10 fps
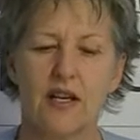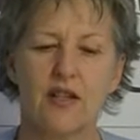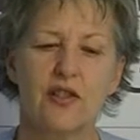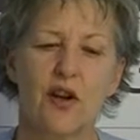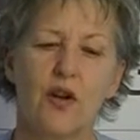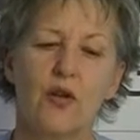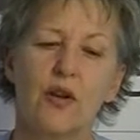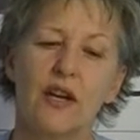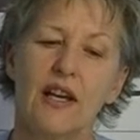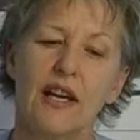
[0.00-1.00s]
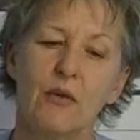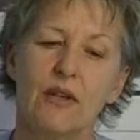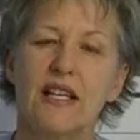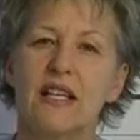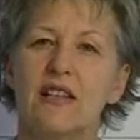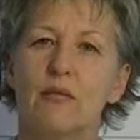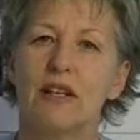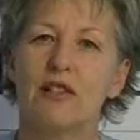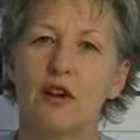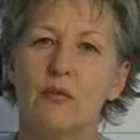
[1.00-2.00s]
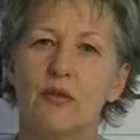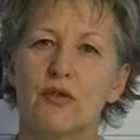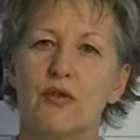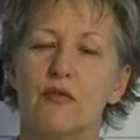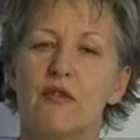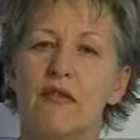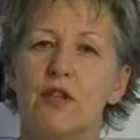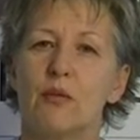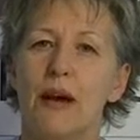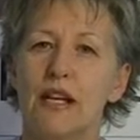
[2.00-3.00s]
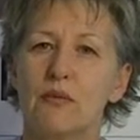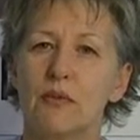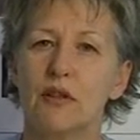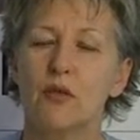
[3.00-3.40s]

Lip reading: So here we see some examples of revenue management